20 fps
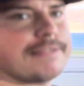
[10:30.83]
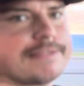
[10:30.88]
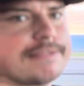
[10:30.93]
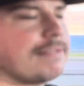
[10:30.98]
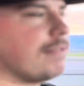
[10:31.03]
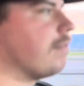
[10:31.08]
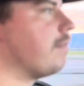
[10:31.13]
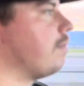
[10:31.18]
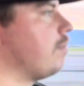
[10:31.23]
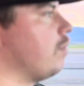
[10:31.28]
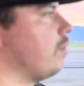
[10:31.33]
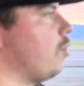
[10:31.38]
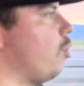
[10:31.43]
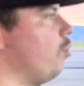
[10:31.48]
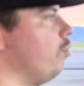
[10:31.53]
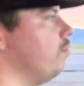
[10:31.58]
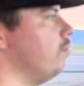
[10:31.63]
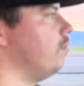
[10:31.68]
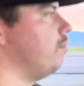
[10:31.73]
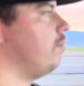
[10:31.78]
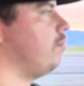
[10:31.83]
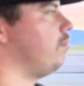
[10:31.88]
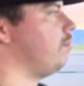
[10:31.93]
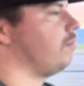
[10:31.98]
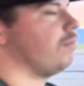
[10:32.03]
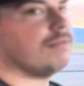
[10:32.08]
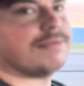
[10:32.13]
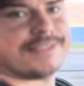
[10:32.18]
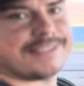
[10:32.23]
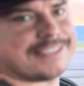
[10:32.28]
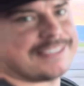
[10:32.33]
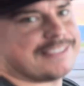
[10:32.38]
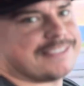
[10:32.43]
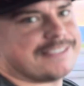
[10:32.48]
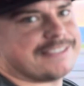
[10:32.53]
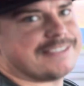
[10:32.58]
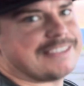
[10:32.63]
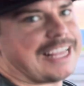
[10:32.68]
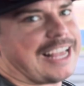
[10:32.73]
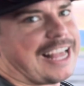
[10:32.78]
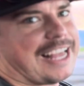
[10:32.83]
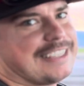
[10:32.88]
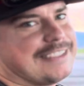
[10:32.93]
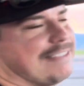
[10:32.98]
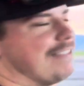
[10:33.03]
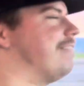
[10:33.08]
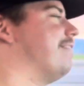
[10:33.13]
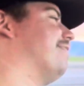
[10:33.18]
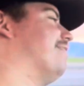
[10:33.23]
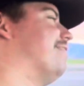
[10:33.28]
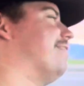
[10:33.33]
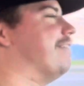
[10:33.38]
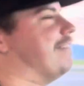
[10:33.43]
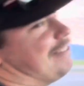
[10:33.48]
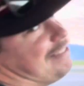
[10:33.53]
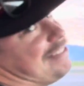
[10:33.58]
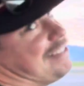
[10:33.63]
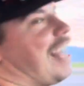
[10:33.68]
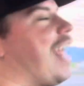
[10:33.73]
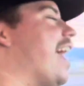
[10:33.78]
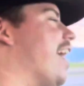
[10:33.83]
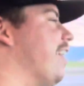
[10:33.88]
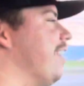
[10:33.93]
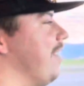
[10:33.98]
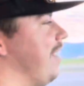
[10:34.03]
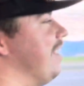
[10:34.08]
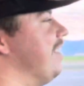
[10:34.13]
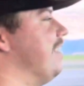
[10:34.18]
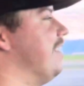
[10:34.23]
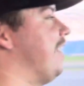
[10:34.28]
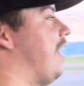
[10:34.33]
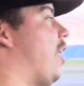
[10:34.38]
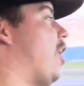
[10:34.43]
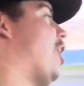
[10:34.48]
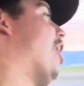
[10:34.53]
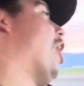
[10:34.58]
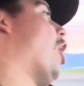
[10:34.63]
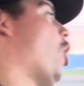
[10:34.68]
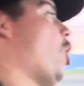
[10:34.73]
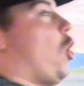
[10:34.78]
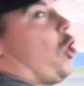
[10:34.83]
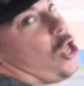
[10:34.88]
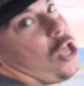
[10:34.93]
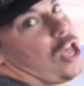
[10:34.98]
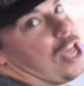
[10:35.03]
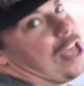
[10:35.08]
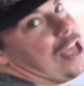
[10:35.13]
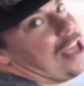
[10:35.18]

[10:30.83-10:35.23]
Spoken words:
this video here. After that last segment, we did end up